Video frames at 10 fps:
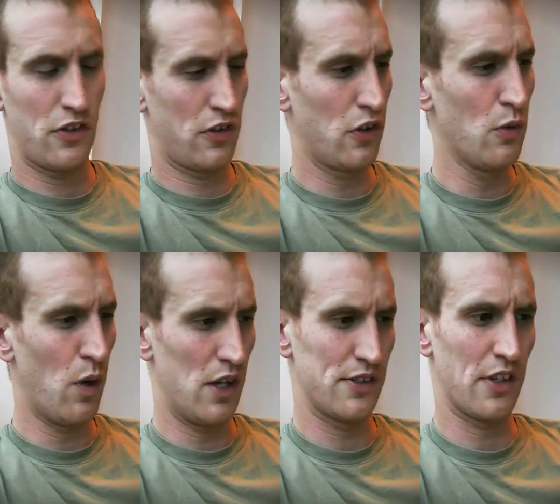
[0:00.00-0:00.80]
two
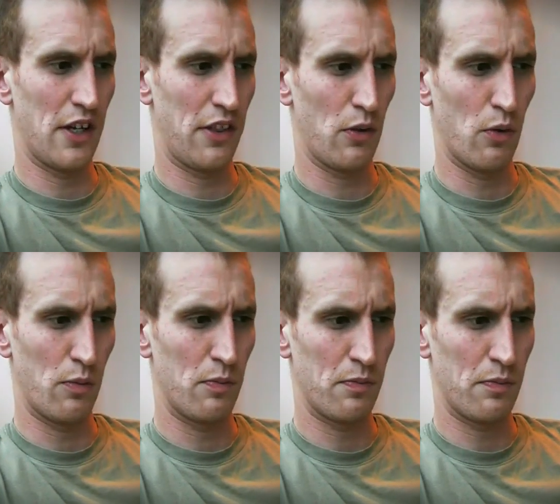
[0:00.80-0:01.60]
words that I thought
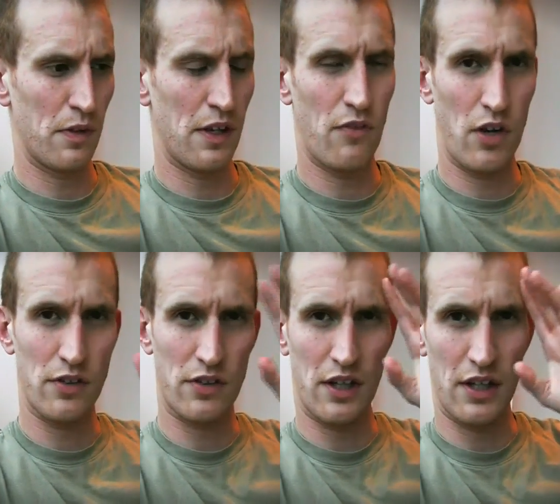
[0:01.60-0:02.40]

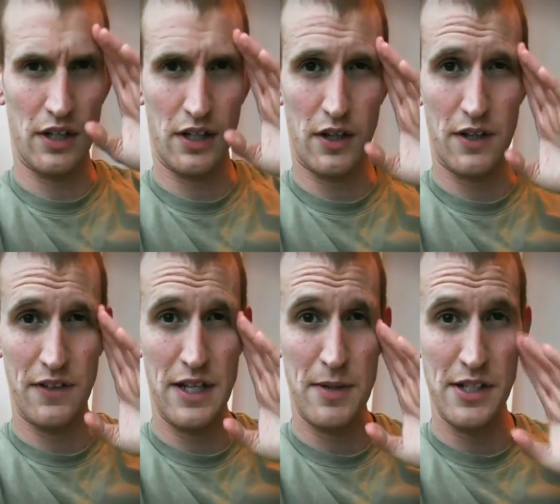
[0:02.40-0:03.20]
evoked kind of
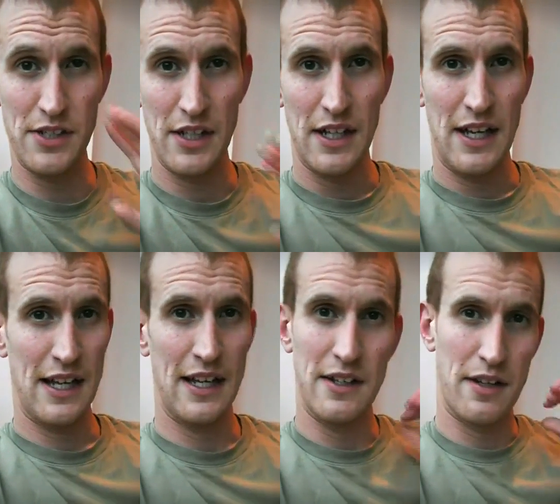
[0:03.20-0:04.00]
an image
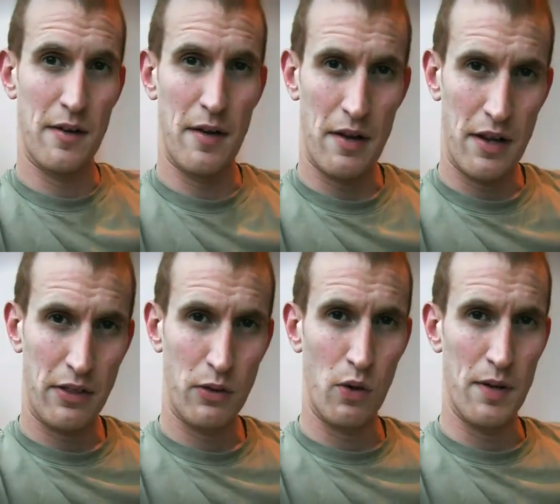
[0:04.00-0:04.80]
and a
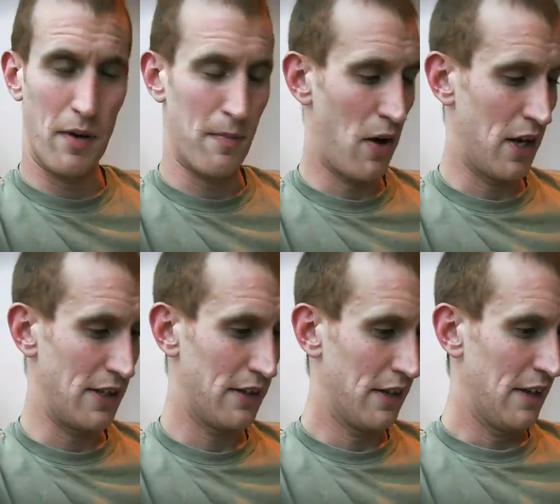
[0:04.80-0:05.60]
thought in my
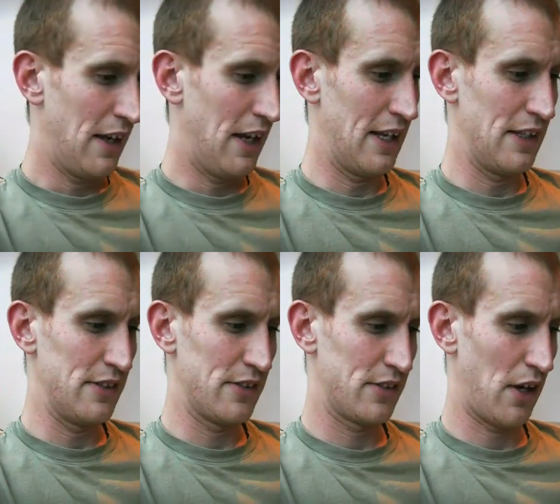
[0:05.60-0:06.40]
mind.
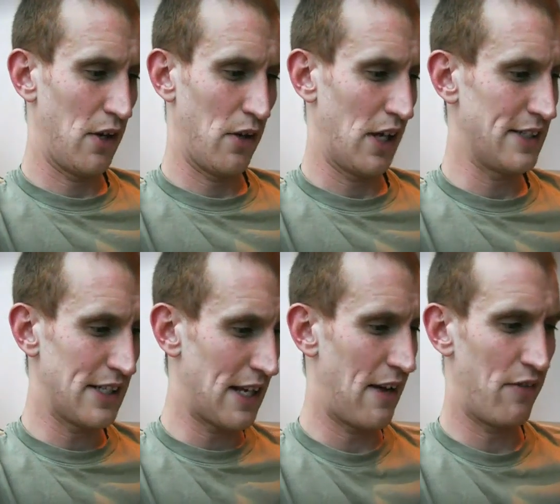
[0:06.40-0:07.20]
And so I
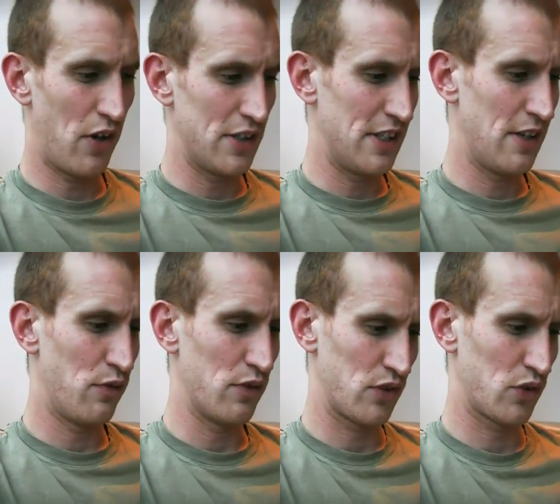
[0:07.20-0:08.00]
didn't have an idea
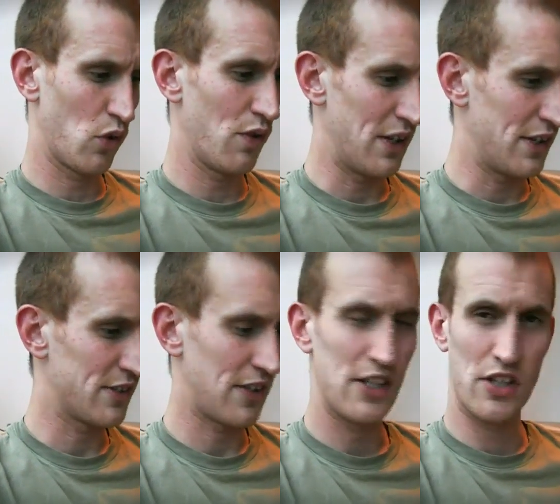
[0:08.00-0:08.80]
for a story at this
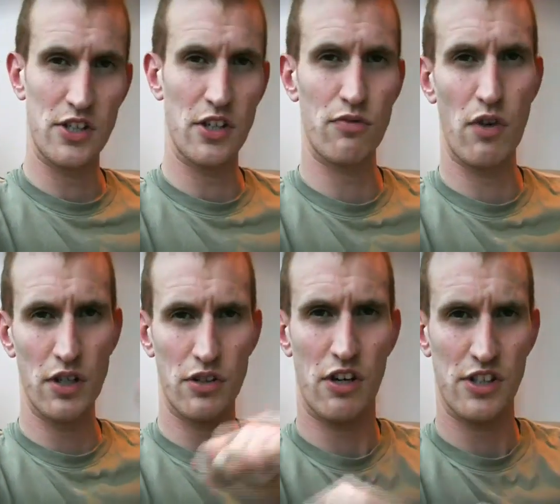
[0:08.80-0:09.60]
stage. I just
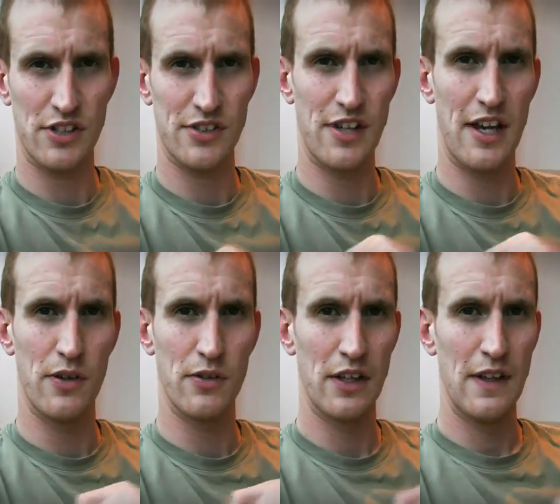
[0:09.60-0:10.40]
wrote Crushing Snails,